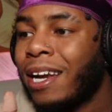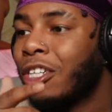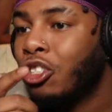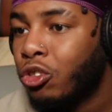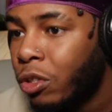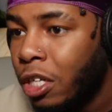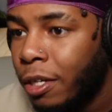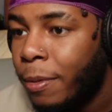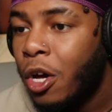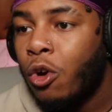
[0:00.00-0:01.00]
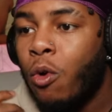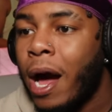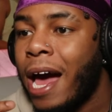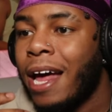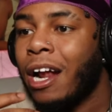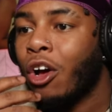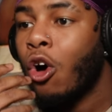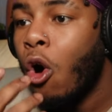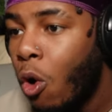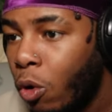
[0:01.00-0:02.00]
had a dream, who had a
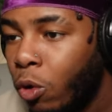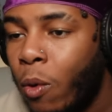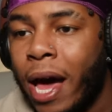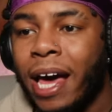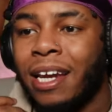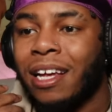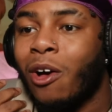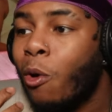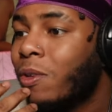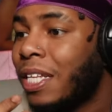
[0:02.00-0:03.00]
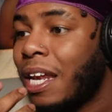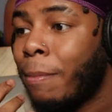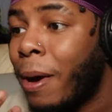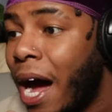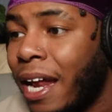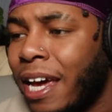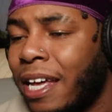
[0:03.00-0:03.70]
goal, set in mind.